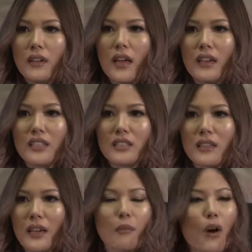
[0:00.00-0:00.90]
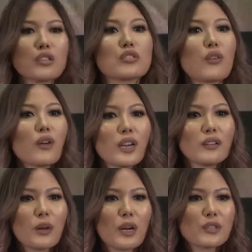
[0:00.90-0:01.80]
And it's like Montessori.
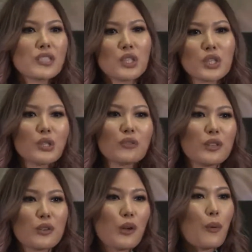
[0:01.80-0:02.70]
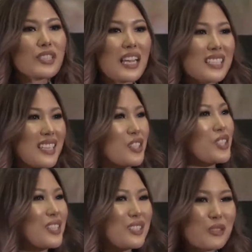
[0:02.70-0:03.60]
When I was teaching children, there's always
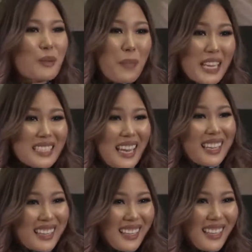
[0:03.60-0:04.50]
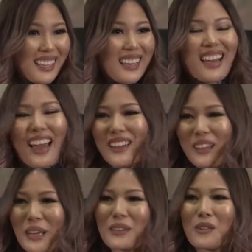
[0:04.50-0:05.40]
extensions. There's a basic, and
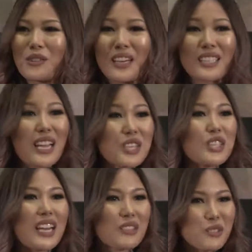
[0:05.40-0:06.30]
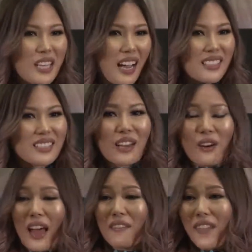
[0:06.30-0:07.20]
then like there's extension exercises that
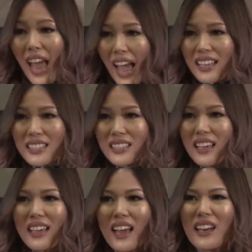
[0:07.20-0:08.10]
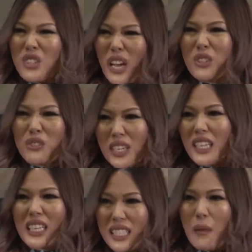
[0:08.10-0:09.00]
are advanced, and I try to treat
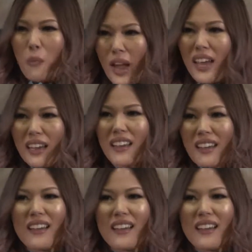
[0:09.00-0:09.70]
it the same way.